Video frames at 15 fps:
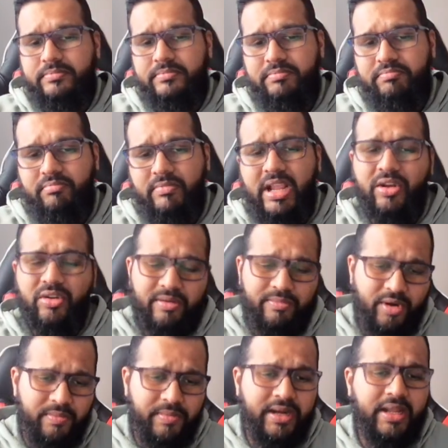I could have brought
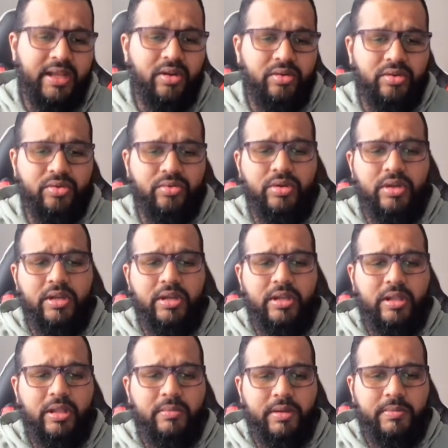my knight out too,
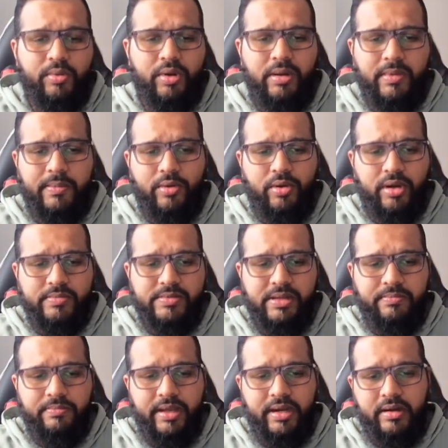but pulling my pawn up seemed
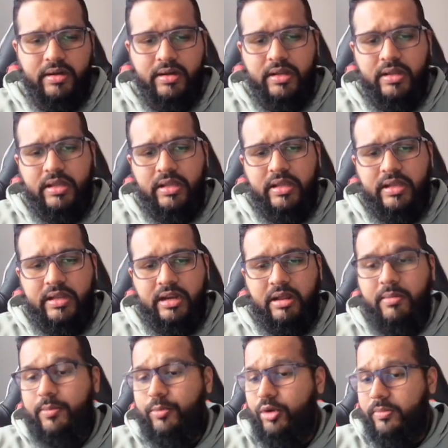better. Now my
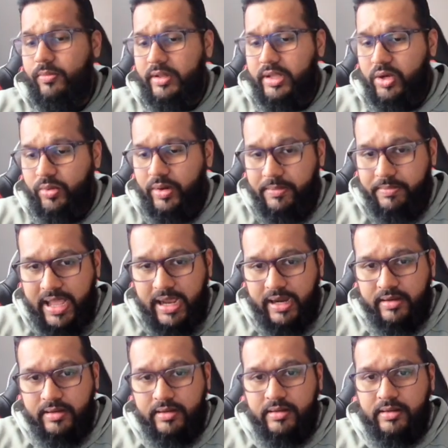opponent brought the queen back.
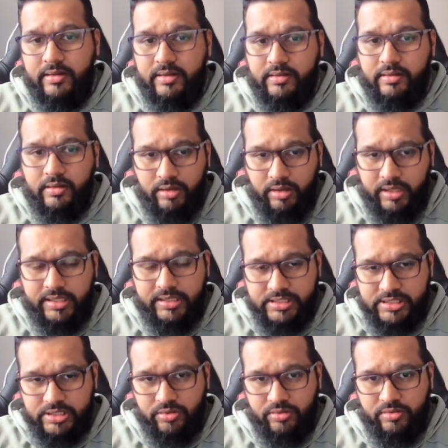Look at this
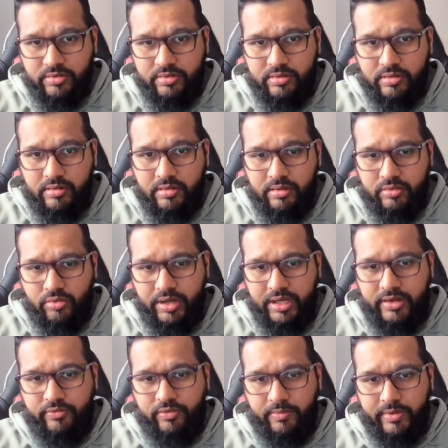though. Queen
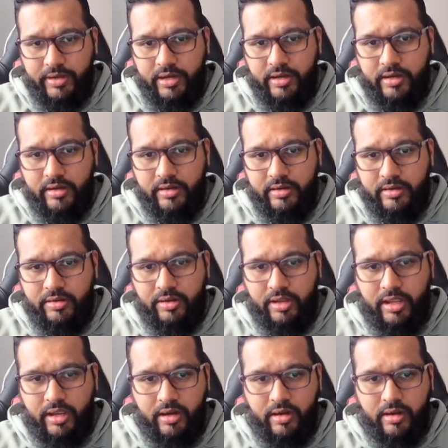from here to
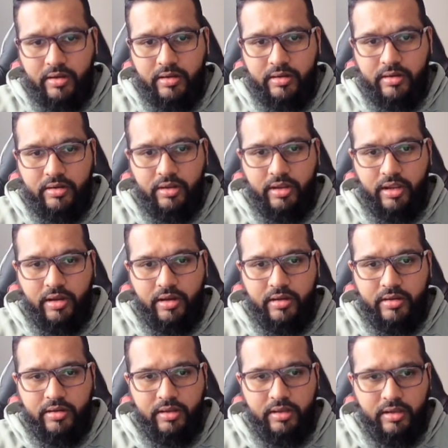here to here to
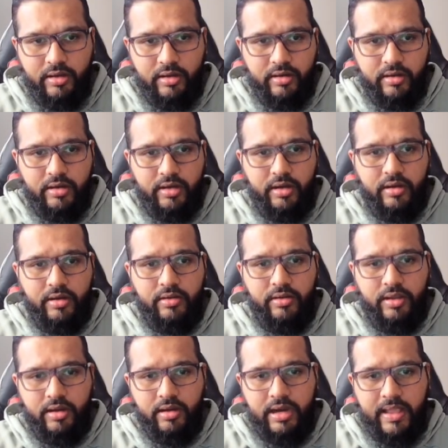here, here to
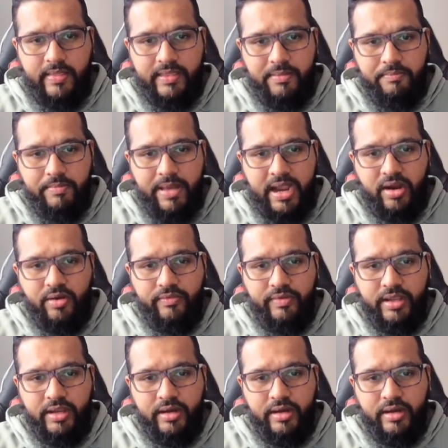here, and then back over here.